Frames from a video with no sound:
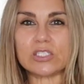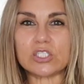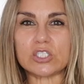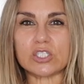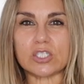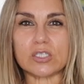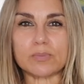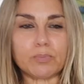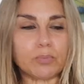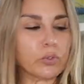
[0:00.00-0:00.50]
It's
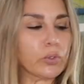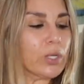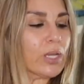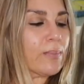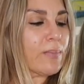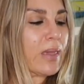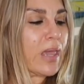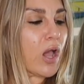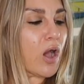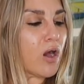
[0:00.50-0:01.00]
just
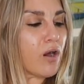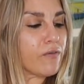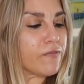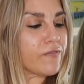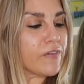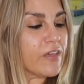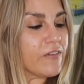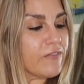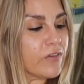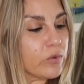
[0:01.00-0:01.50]
putting me
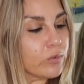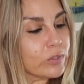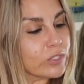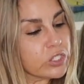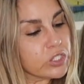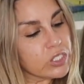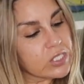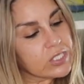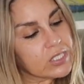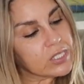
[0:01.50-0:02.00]
off. If it
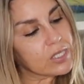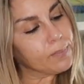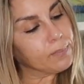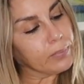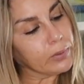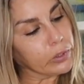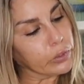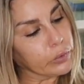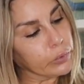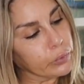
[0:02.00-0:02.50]
was just the
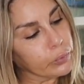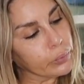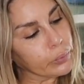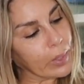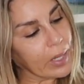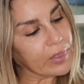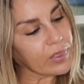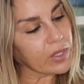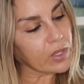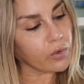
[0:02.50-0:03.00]
blue
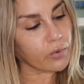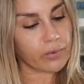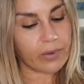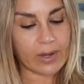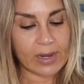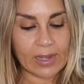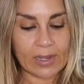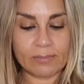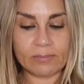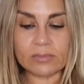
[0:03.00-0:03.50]
and the
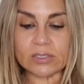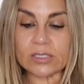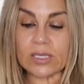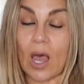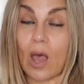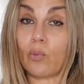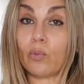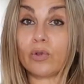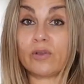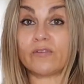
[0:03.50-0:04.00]
creams,
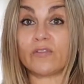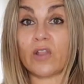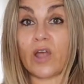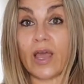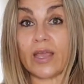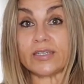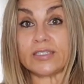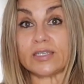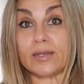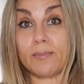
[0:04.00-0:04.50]
I would have
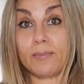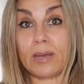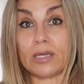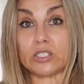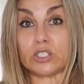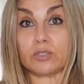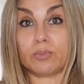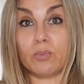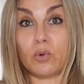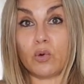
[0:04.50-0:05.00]
liked it
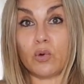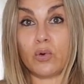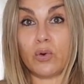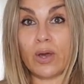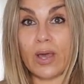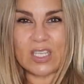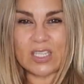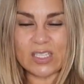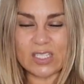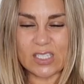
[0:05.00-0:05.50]
much more.
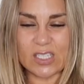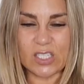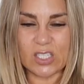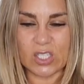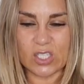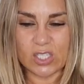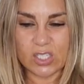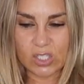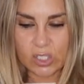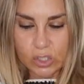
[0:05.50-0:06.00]
This is
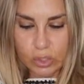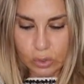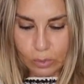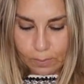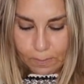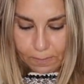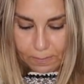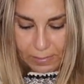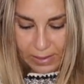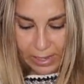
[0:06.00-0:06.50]
just too
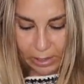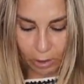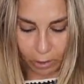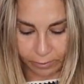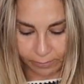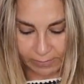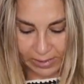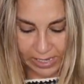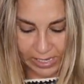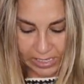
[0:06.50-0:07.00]
big
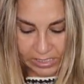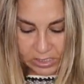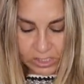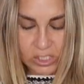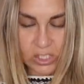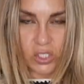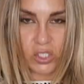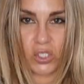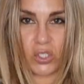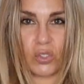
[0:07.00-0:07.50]
on me.
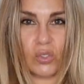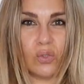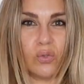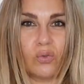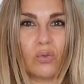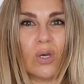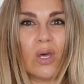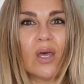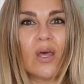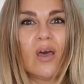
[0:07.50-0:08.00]
It's
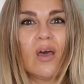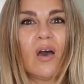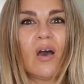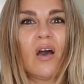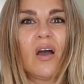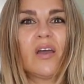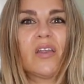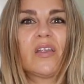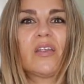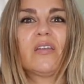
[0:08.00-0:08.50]
too,
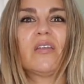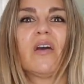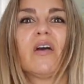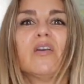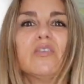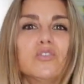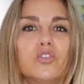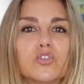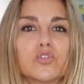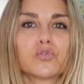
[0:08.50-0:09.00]
I don't
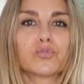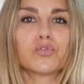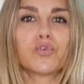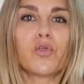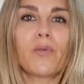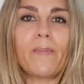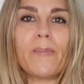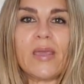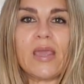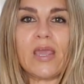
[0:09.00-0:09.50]
know,
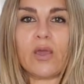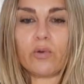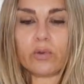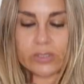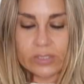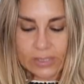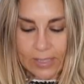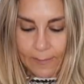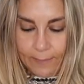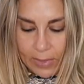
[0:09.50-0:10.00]
droopy or
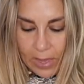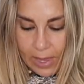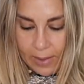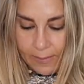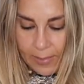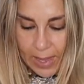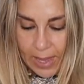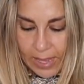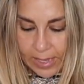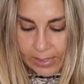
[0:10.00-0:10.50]
something
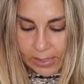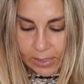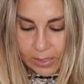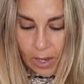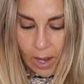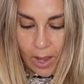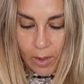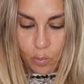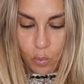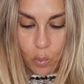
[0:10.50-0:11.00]
about
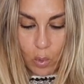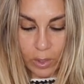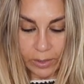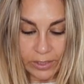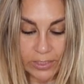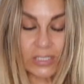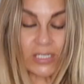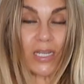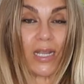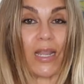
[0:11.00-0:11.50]
it. I
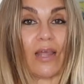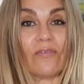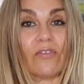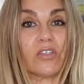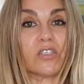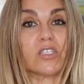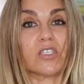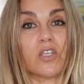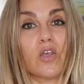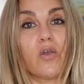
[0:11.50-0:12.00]
wanted to love
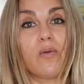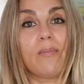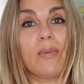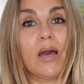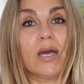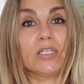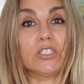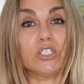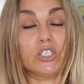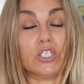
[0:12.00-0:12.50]
it so
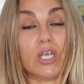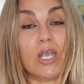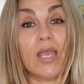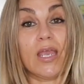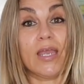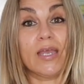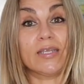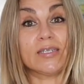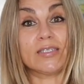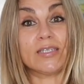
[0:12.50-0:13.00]
much,
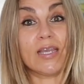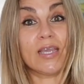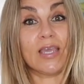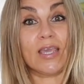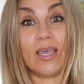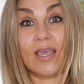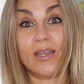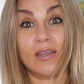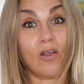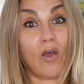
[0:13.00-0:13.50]
and
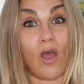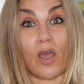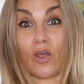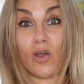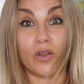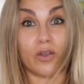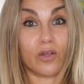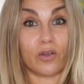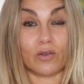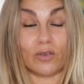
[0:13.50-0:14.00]
again, I
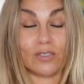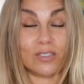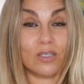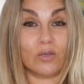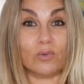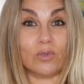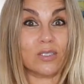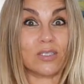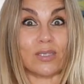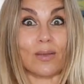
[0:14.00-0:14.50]
got it because
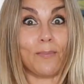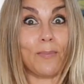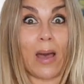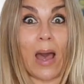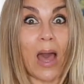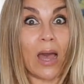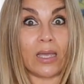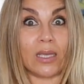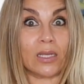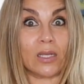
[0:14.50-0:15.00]
it was a
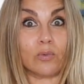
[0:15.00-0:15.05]
bargain.